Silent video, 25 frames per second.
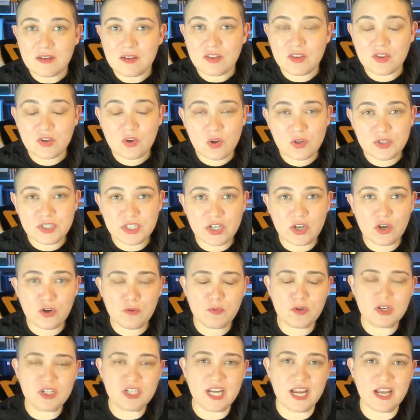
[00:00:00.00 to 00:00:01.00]
The Golden
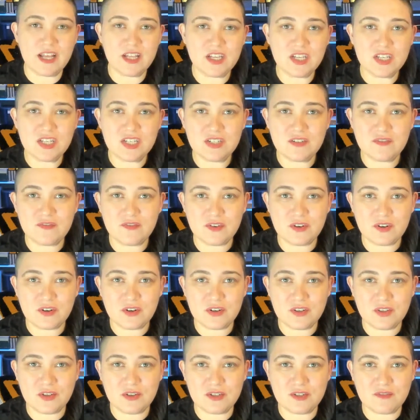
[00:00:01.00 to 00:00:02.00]
Cobra Challenge,
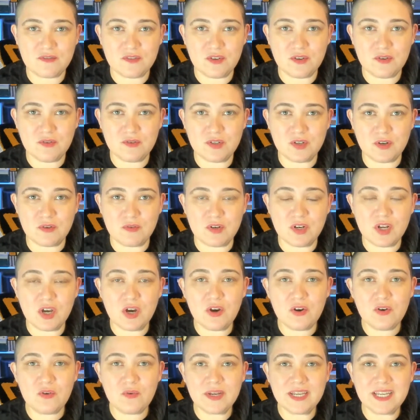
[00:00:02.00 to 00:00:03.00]
for those of you who don't
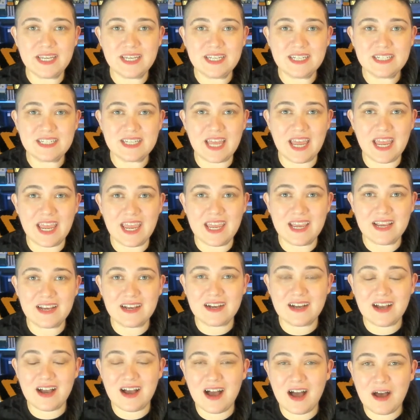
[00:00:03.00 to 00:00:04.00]
know, is a
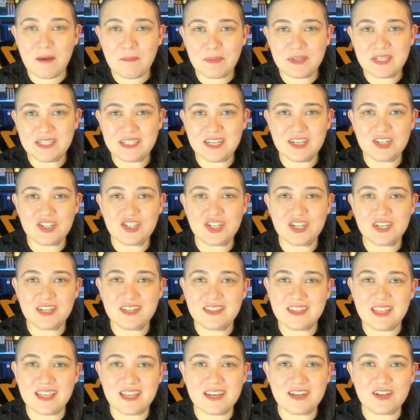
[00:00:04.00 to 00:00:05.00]

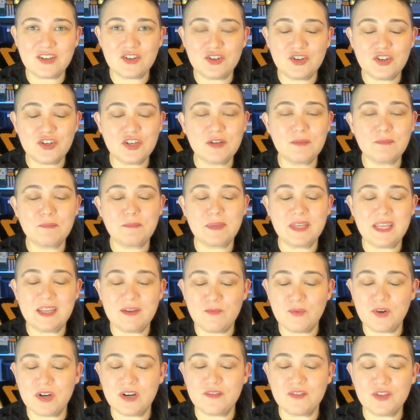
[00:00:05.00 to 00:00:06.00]
competition that could be
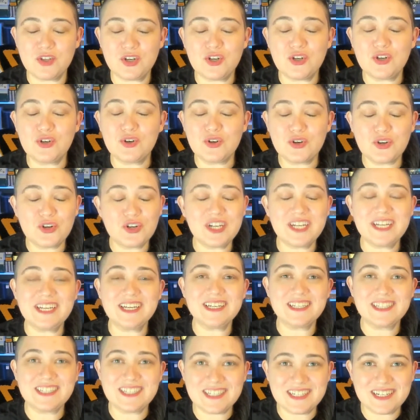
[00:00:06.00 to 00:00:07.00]
one of the
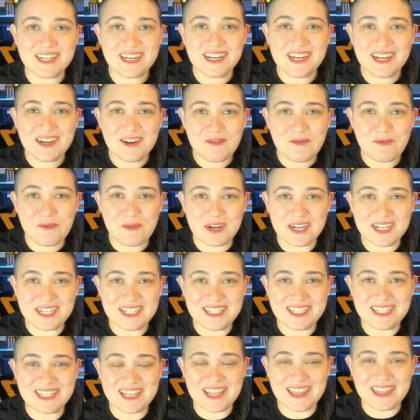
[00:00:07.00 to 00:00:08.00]
nerdiest
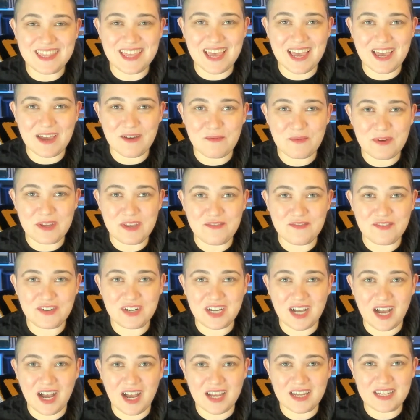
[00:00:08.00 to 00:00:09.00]
ones that we've
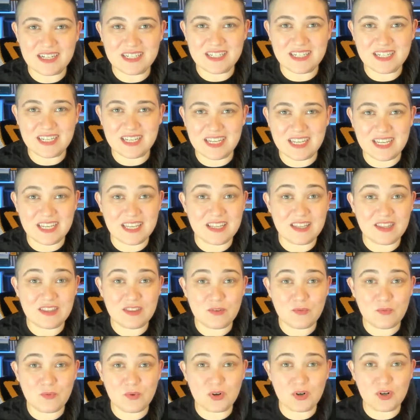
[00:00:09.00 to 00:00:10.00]
got in
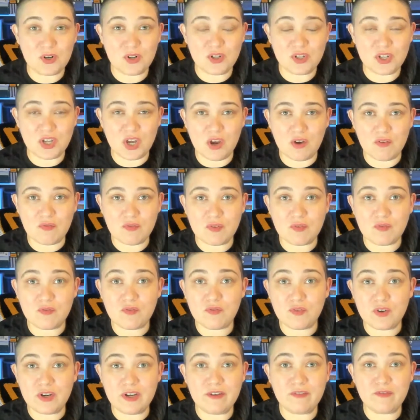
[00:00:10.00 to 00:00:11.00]
the world of
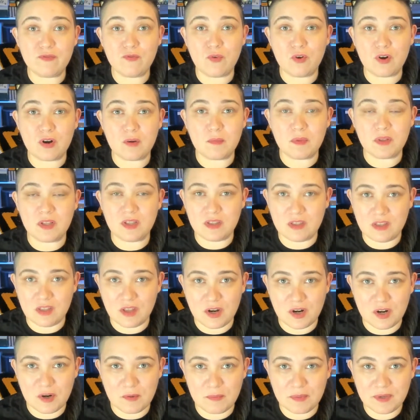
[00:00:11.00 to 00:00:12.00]
freeform
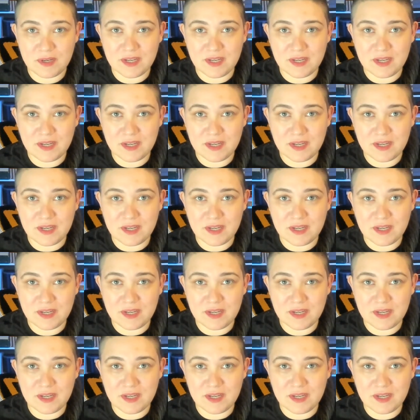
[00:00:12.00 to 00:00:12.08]
LARP.